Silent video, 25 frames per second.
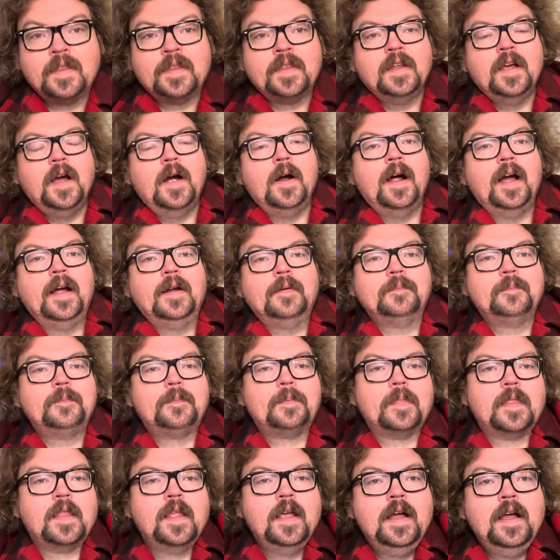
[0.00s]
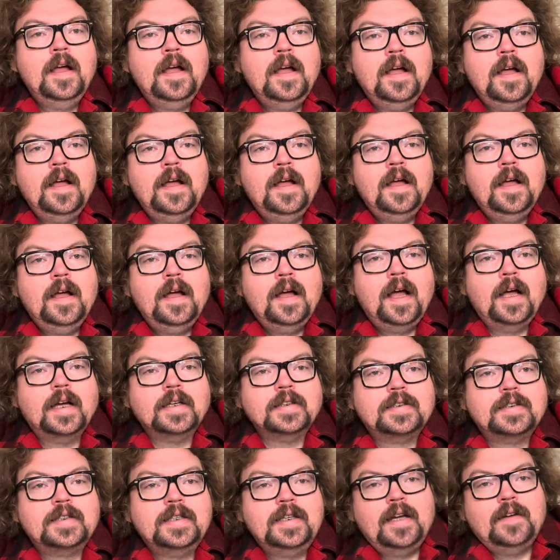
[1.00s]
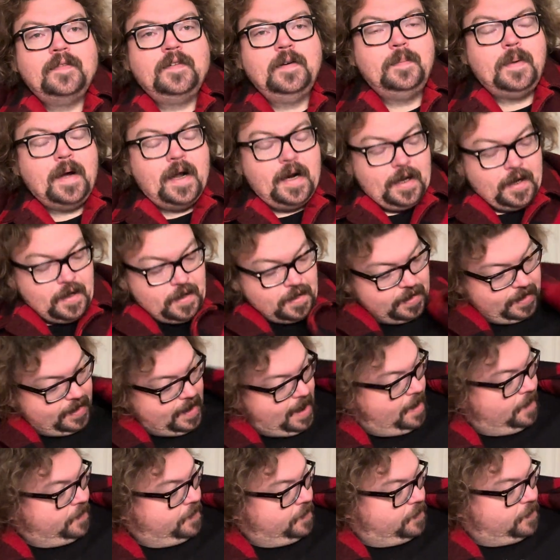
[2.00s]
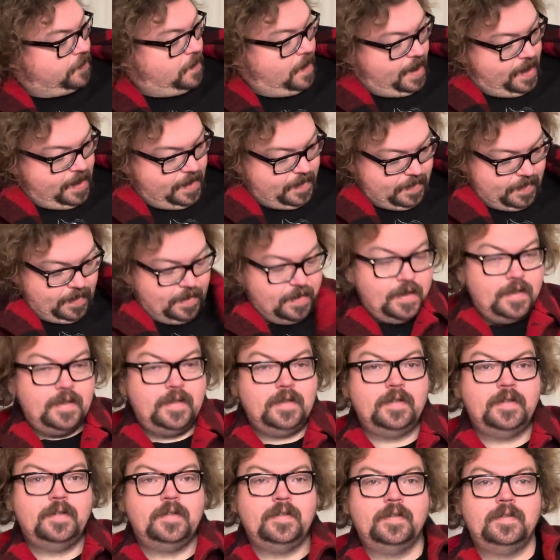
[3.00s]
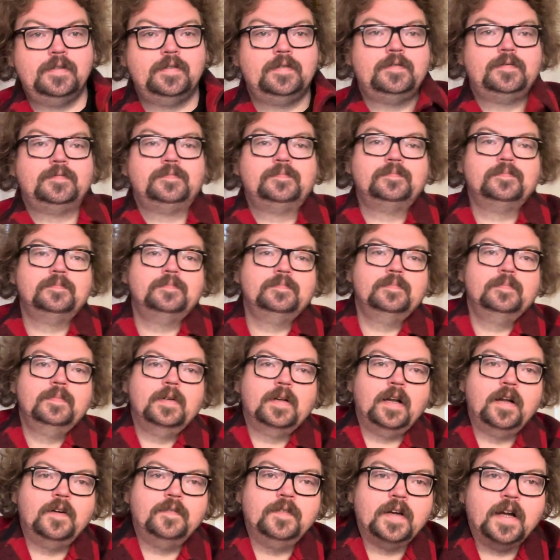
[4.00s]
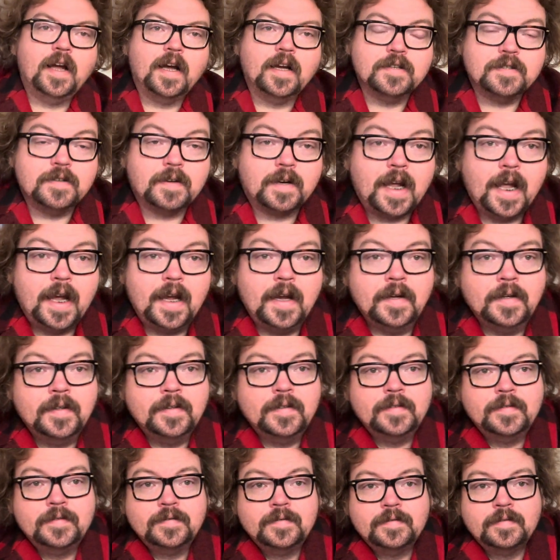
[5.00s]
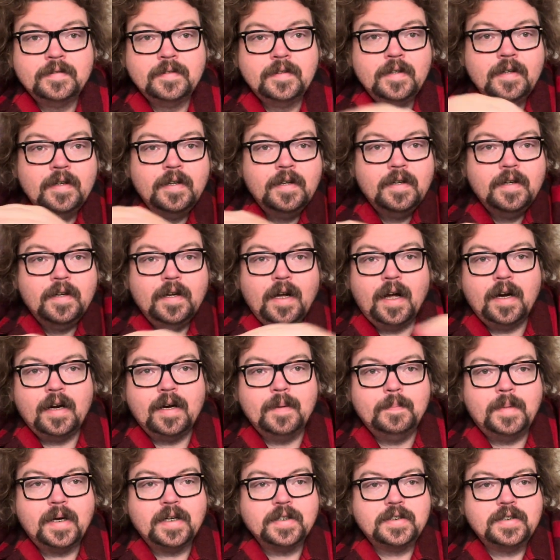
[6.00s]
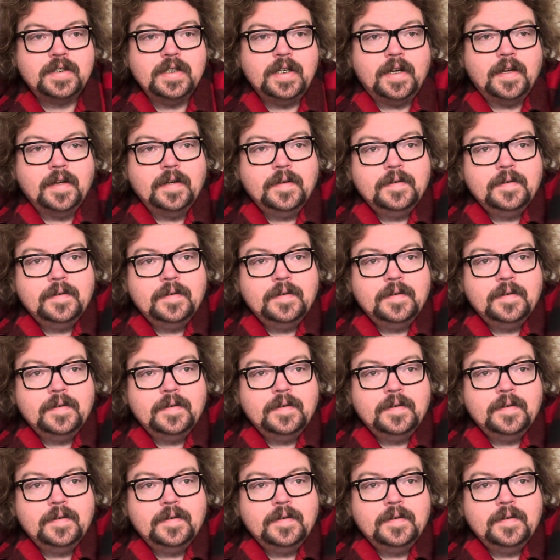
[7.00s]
All right. I'll see everybody on down the trail. I love you guys, okay? Anabasi.